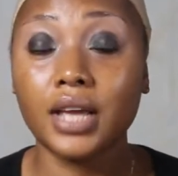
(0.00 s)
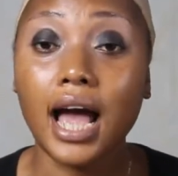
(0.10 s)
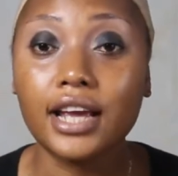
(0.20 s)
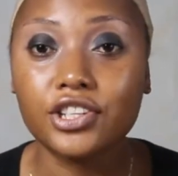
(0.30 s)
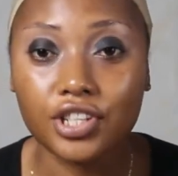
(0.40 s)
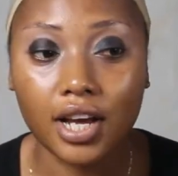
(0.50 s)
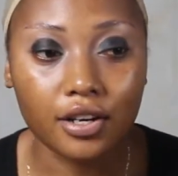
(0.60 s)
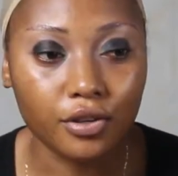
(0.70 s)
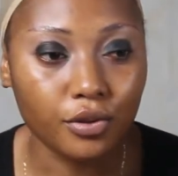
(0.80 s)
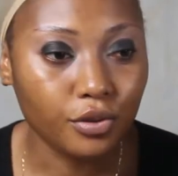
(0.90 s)

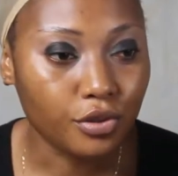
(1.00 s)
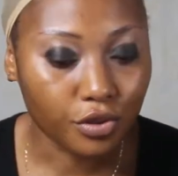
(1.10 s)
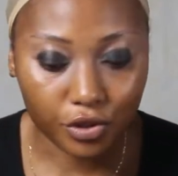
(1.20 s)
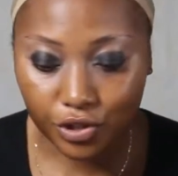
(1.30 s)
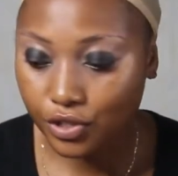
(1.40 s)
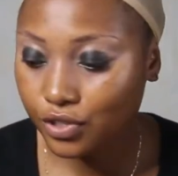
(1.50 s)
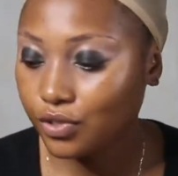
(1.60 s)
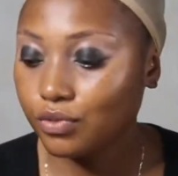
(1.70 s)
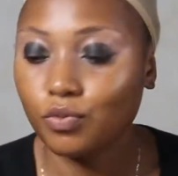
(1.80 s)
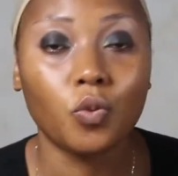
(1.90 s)
eyeshadows to
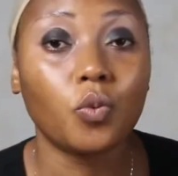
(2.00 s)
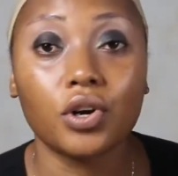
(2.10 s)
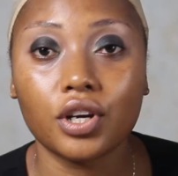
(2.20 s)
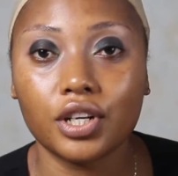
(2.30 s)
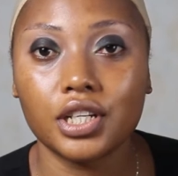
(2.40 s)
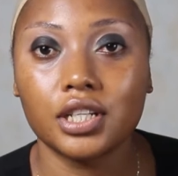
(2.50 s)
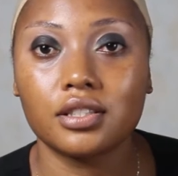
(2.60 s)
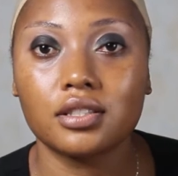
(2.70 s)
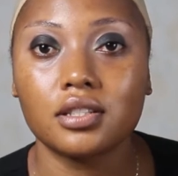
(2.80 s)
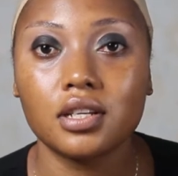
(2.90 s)
just work on
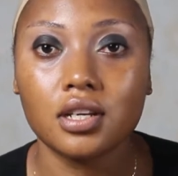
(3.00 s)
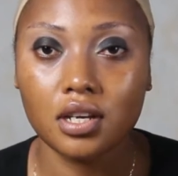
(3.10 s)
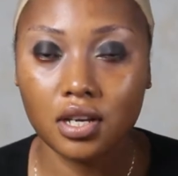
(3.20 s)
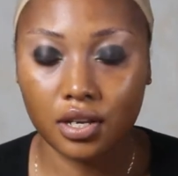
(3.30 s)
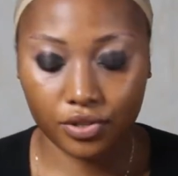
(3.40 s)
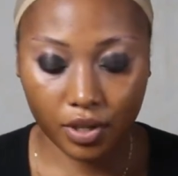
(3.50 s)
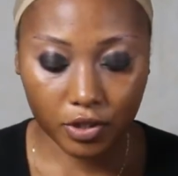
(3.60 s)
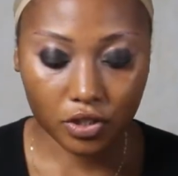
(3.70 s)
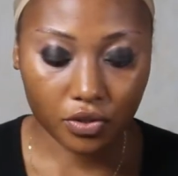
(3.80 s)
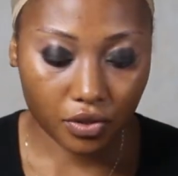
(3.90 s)
it. So I'm
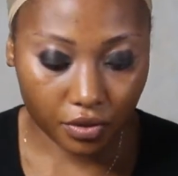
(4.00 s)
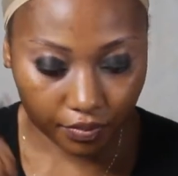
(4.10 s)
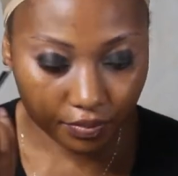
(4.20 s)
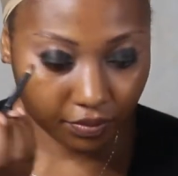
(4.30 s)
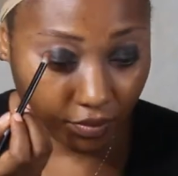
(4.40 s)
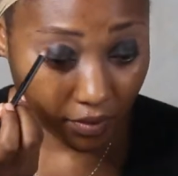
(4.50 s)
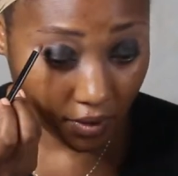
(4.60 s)
just going to